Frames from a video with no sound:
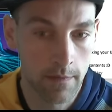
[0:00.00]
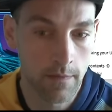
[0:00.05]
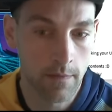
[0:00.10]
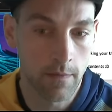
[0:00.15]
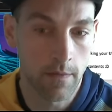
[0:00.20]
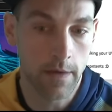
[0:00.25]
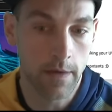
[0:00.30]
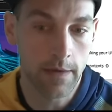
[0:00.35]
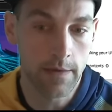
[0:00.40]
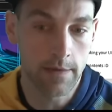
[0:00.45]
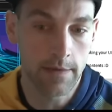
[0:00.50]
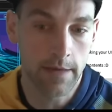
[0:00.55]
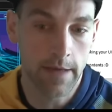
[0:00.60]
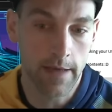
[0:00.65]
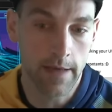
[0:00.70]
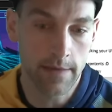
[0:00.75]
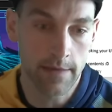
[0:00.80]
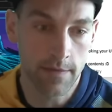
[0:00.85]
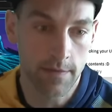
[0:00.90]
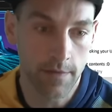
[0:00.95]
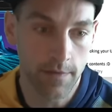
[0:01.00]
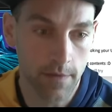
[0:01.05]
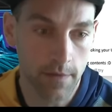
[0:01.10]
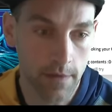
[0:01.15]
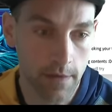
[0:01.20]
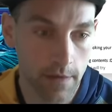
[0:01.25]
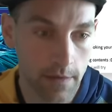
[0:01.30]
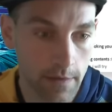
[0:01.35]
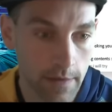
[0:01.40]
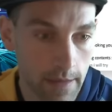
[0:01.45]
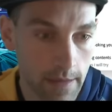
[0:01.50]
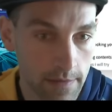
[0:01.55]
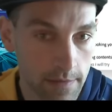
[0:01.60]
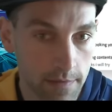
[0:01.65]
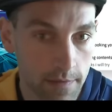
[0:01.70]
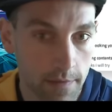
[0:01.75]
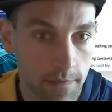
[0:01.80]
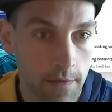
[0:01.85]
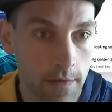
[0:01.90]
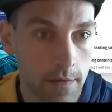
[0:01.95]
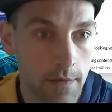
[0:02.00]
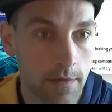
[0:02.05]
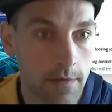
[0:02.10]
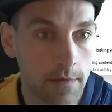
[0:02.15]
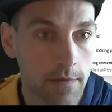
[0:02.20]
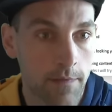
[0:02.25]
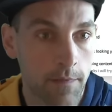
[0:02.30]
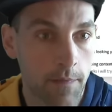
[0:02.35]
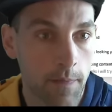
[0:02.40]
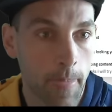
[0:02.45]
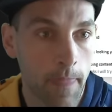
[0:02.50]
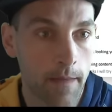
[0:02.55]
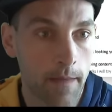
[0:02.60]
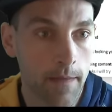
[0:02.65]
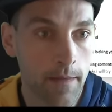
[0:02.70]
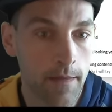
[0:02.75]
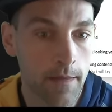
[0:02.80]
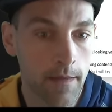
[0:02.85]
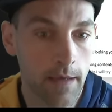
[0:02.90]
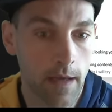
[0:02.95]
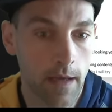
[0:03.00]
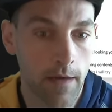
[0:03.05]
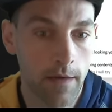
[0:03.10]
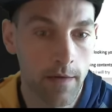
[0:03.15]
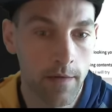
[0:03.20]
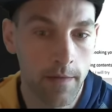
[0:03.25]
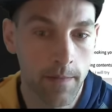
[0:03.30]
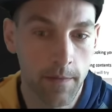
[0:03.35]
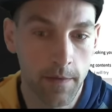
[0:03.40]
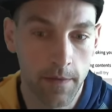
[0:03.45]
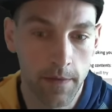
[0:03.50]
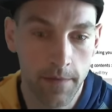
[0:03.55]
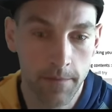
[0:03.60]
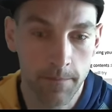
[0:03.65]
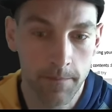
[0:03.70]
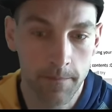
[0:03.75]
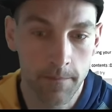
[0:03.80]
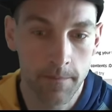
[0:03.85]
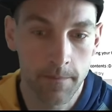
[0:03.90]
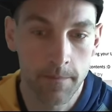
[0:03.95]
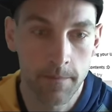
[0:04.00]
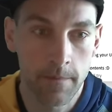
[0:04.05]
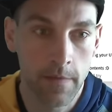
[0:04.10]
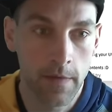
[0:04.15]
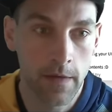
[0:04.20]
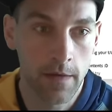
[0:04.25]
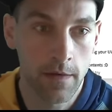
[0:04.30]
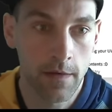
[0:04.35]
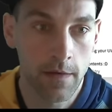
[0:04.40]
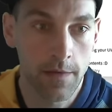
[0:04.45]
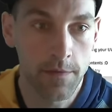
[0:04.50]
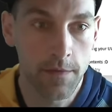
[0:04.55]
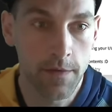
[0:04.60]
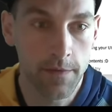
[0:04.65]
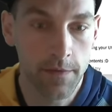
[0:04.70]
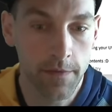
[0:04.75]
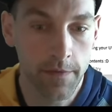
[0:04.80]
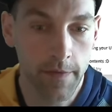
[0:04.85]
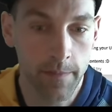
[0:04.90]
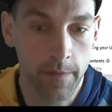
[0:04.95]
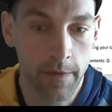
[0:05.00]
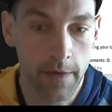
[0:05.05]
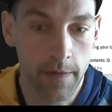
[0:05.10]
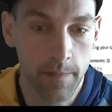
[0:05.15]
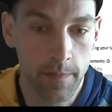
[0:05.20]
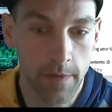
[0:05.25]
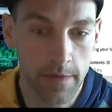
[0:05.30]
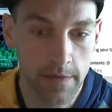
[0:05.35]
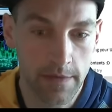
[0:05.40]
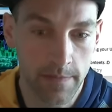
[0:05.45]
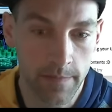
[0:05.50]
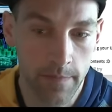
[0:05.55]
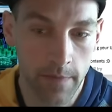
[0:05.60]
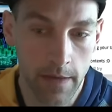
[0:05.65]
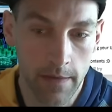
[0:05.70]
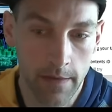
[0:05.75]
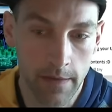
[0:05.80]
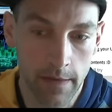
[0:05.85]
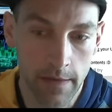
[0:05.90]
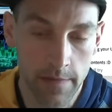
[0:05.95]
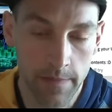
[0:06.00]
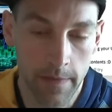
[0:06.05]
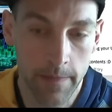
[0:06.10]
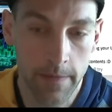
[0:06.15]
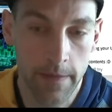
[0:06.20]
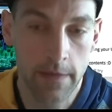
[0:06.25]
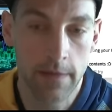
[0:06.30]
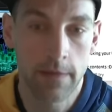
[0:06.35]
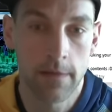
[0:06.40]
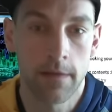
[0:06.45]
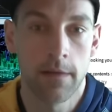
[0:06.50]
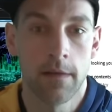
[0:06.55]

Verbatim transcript: Or I can just cast a drifter here. Cast a drifter. Now I know I'm doing. Bit of drifter ephemerated plus the modern age maybe.